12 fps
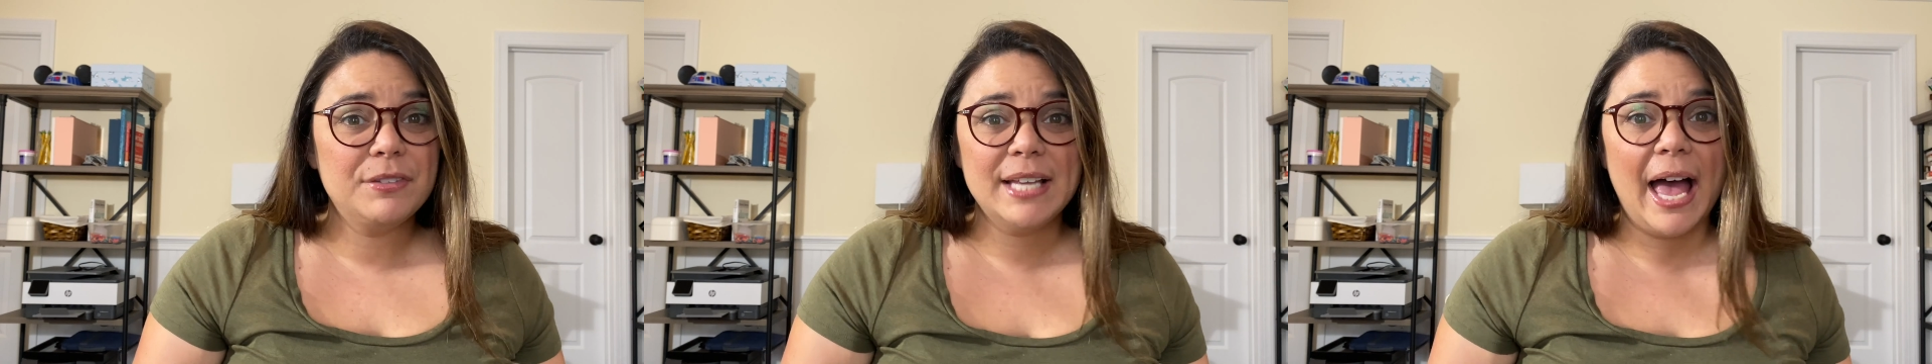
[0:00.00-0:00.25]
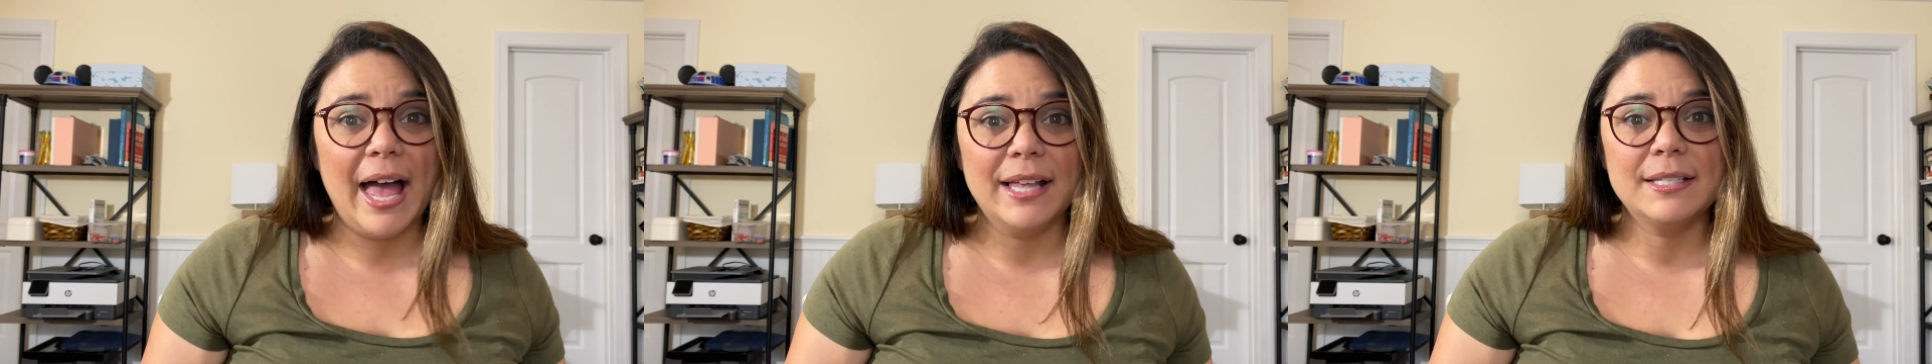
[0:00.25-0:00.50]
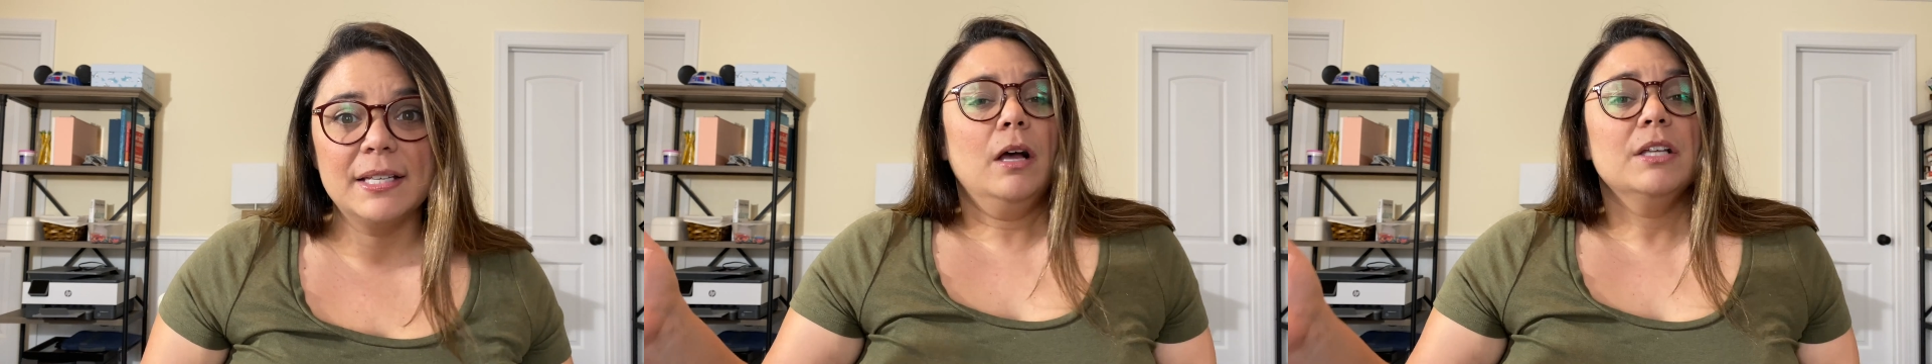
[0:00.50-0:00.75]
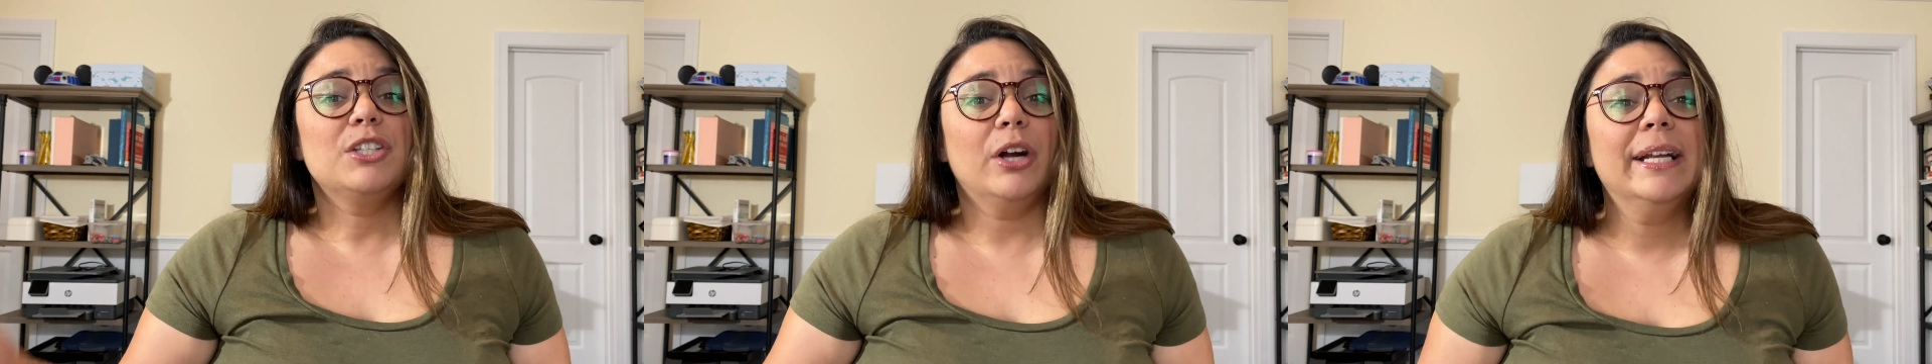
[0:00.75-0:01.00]
debt,
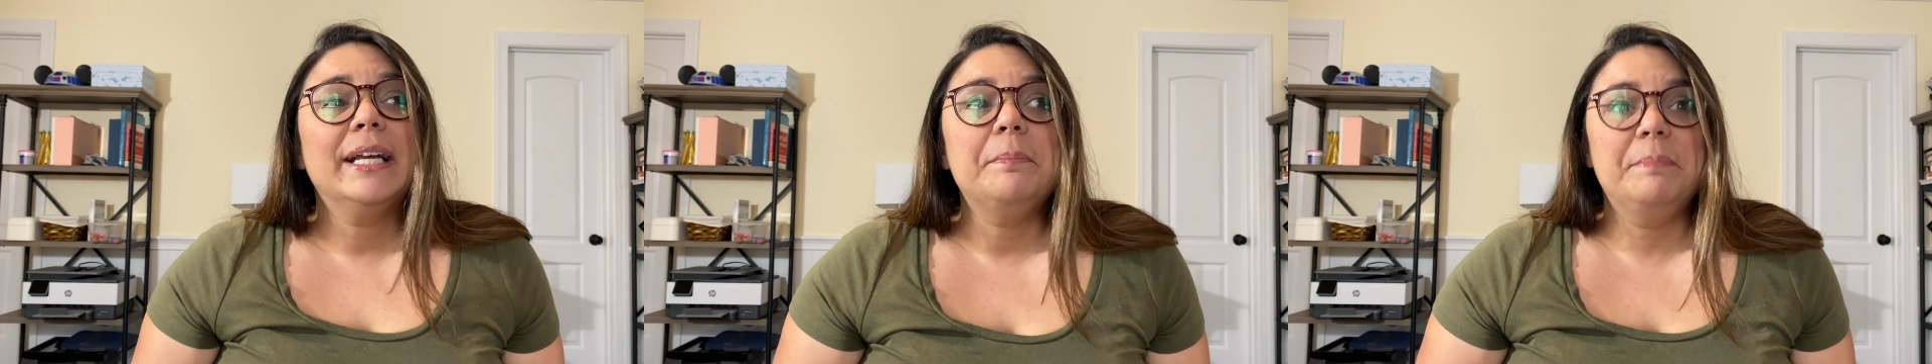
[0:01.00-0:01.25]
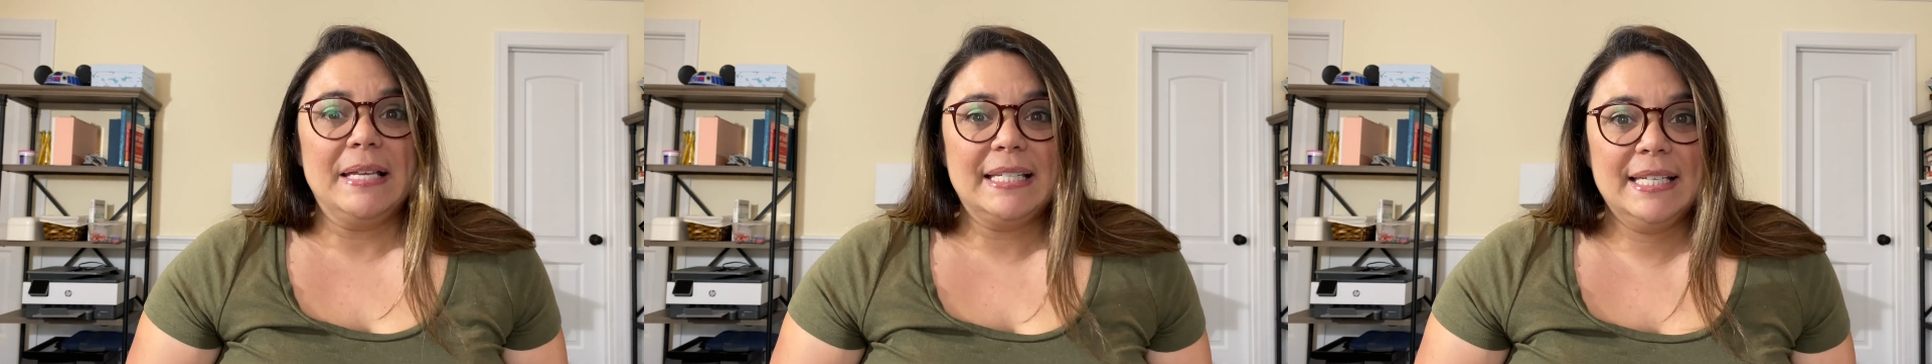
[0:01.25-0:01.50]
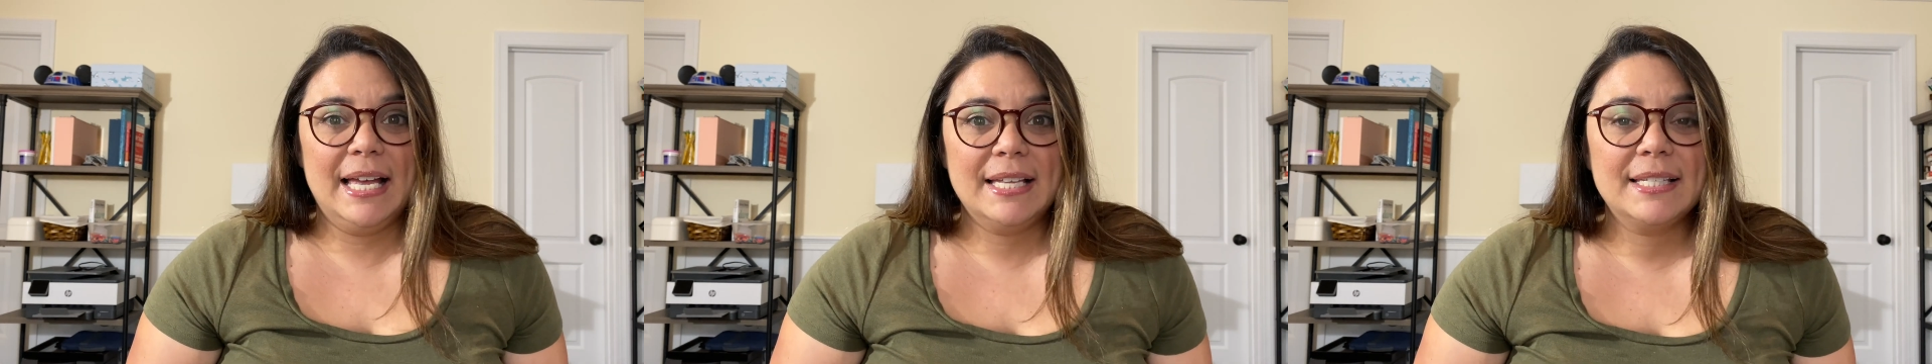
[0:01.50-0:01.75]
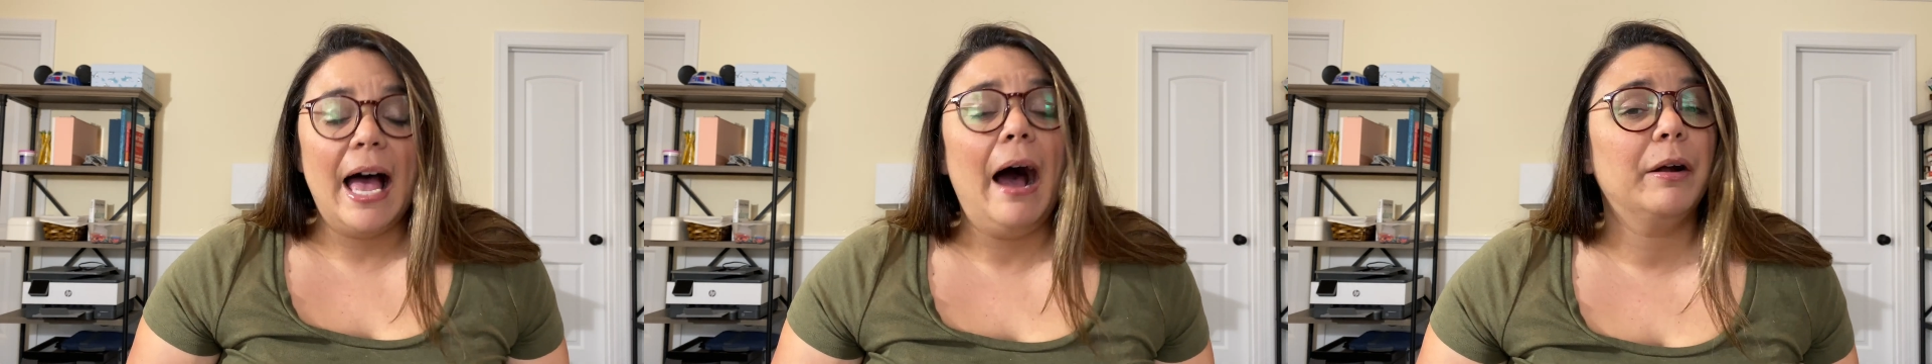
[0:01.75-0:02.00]
starting a business,